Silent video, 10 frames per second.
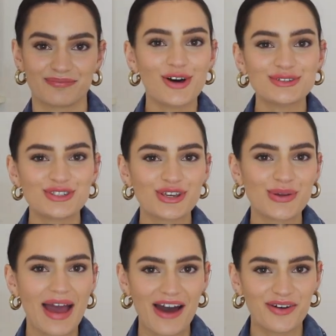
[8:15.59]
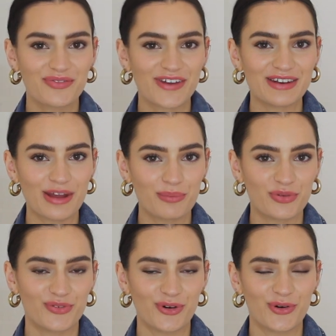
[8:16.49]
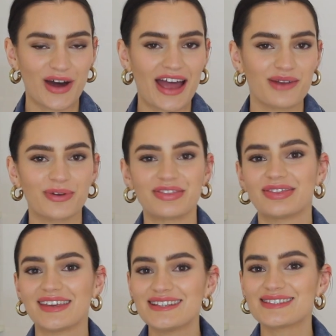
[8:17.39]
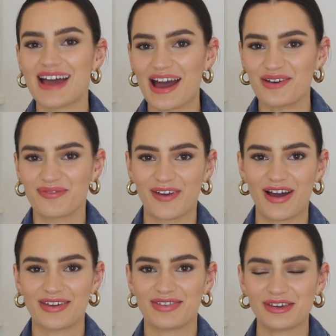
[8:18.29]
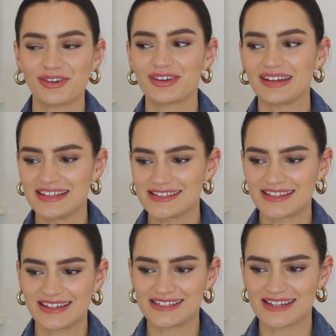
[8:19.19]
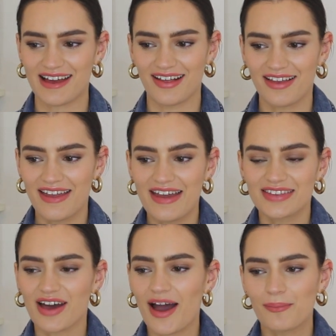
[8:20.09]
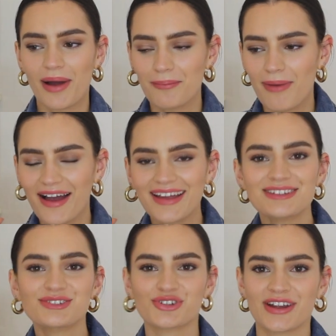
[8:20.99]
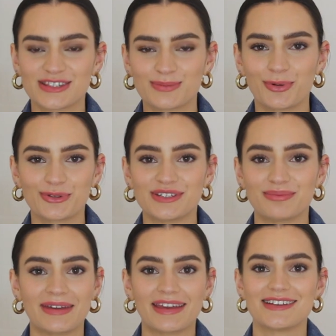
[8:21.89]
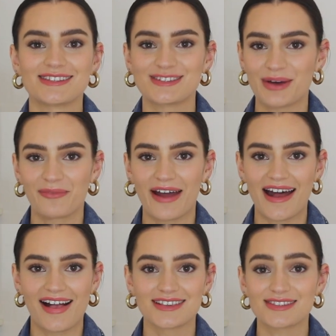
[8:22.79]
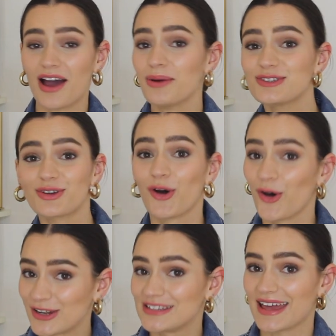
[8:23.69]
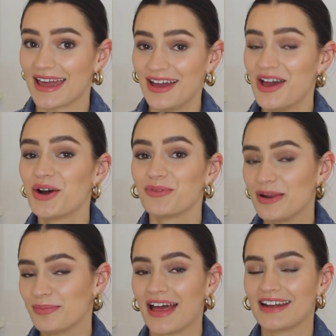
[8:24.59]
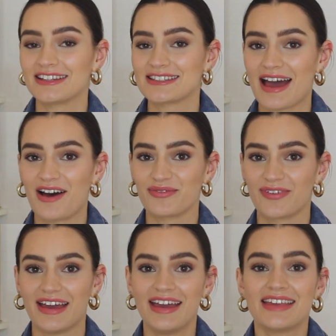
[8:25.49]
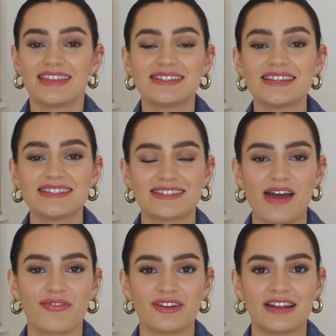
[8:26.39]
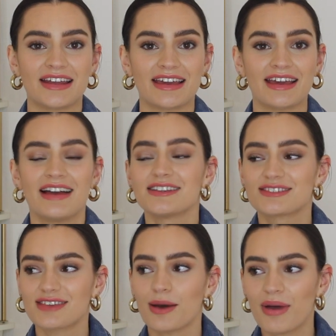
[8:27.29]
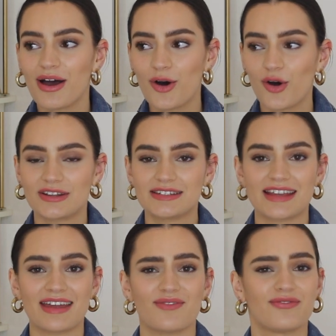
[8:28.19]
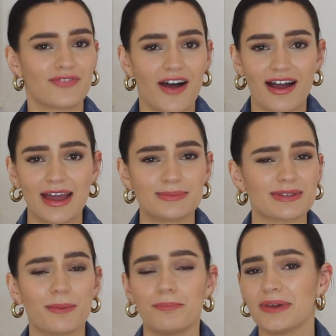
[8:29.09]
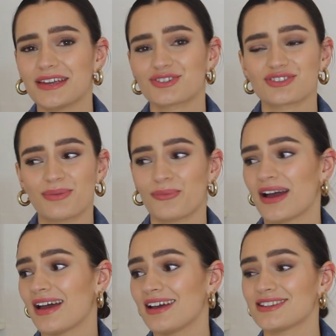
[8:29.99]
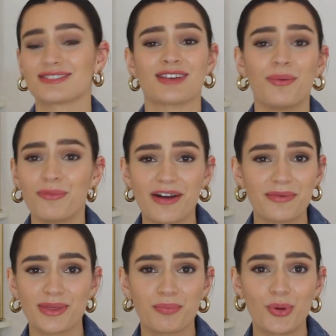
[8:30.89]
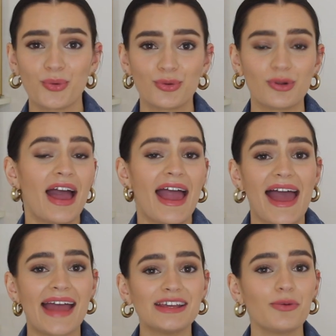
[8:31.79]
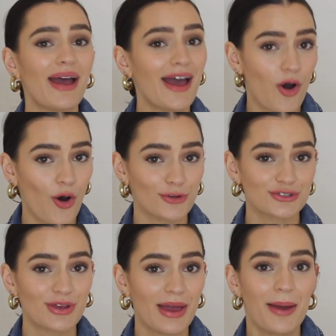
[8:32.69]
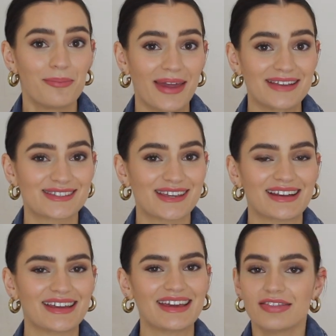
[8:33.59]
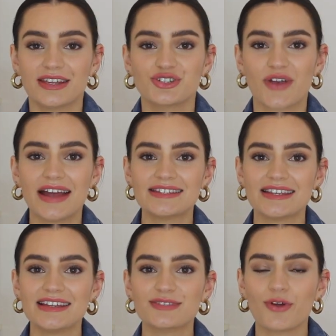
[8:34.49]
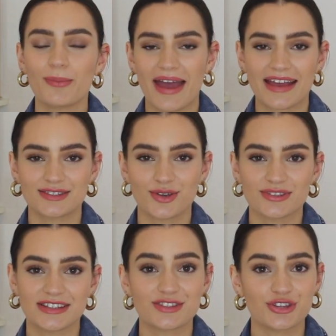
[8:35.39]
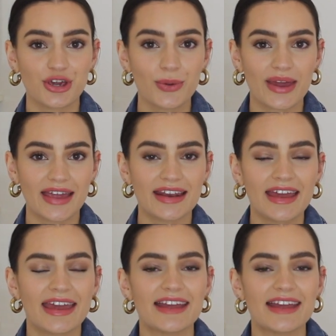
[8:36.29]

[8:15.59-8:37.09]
On to outfit number four, and with this outfit, I think you can instantly tell that my mind transported me somewhere else. I was on holiday when planning this outfit. This is definitely summer holiday vibes, a beach somewhere, somewhere with a pool, anywhere hot, basically. The dress is from ASOS, it's new in.